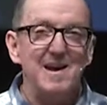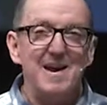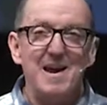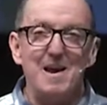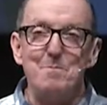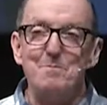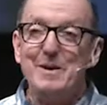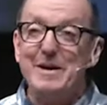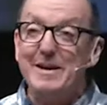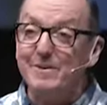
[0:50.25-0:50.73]

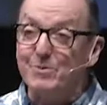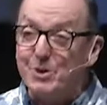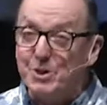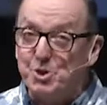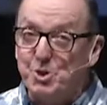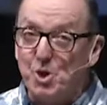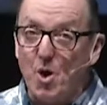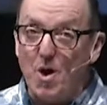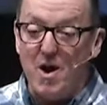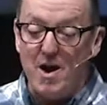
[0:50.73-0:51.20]
And be
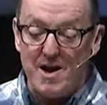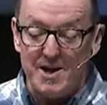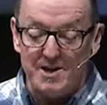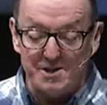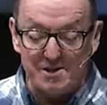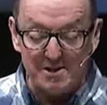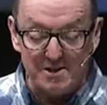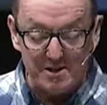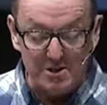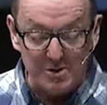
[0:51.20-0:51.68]

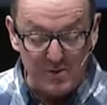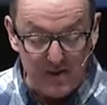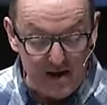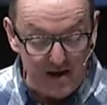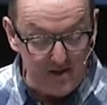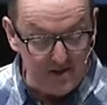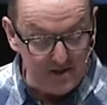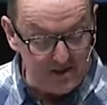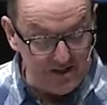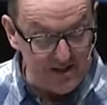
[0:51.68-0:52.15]
rejoiced, because
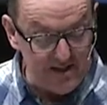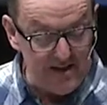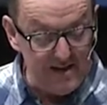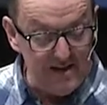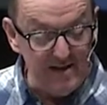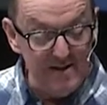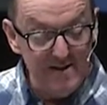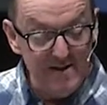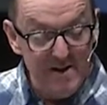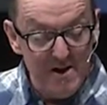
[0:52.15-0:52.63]
greater is
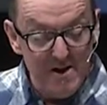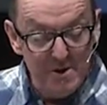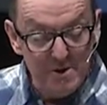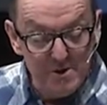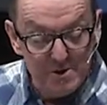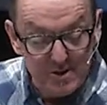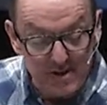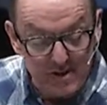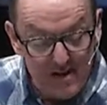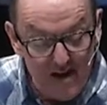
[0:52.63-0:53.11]
he
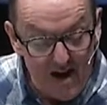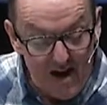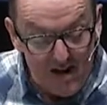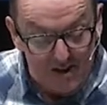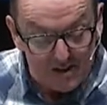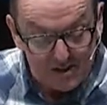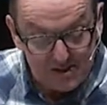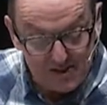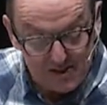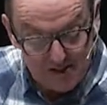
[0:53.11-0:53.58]
who's in
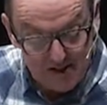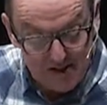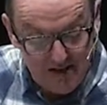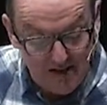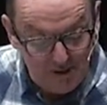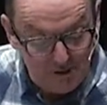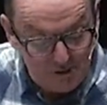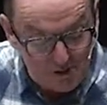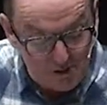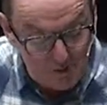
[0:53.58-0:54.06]
us than
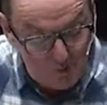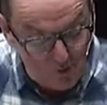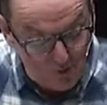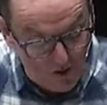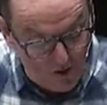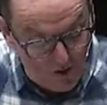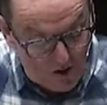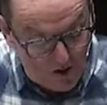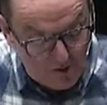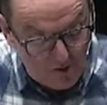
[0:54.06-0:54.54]
he is in the
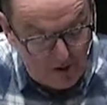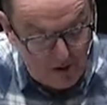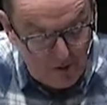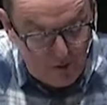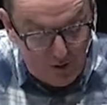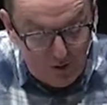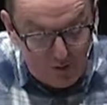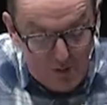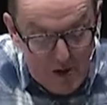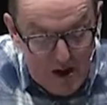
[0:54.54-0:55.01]
world. Are you
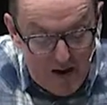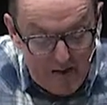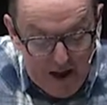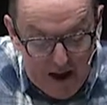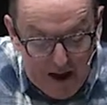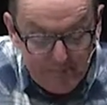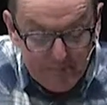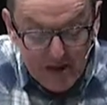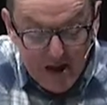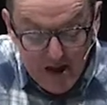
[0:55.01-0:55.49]
with me on
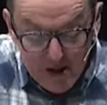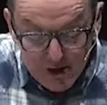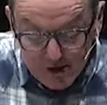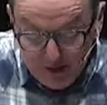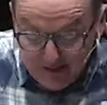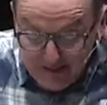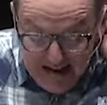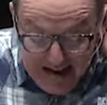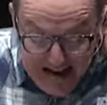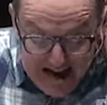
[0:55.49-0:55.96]
that?
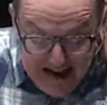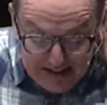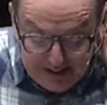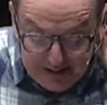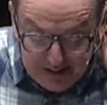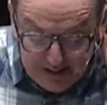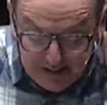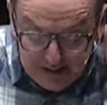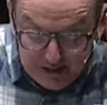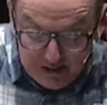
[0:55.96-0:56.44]
So the
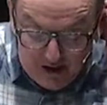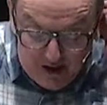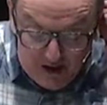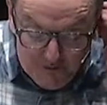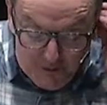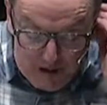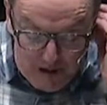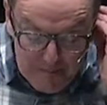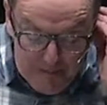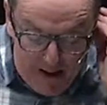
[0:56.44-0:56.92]
essence of
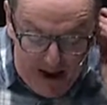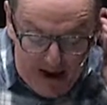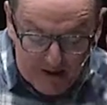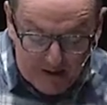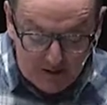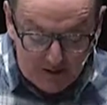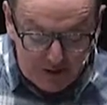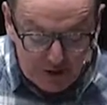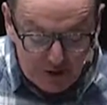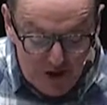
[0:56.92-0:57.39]
our
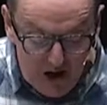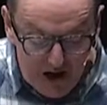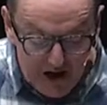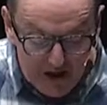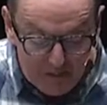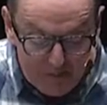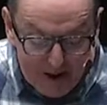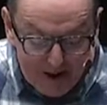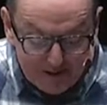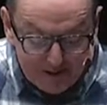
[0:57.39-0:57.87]
battle, let's talk
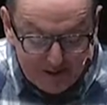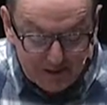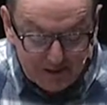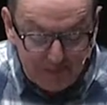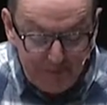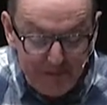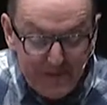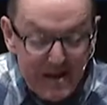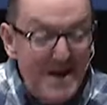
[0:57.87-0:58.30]
about this.